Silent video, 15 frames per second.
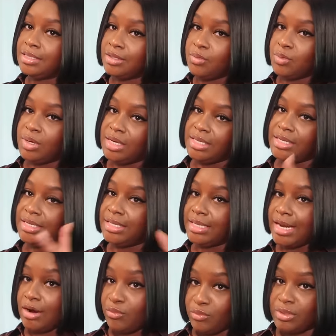the one
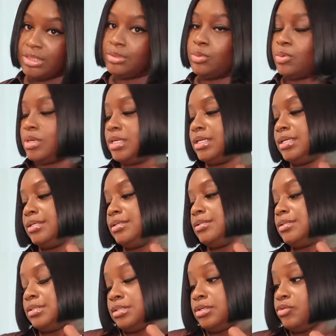that i really wanted
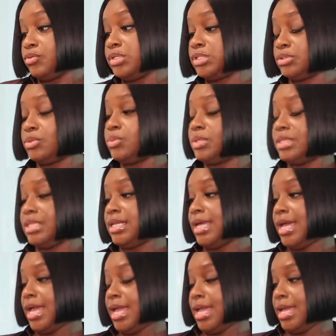the original one that
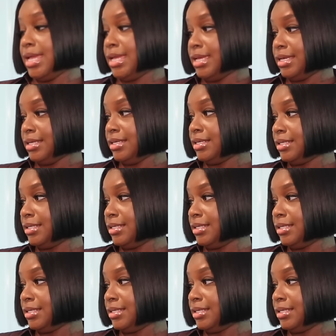i had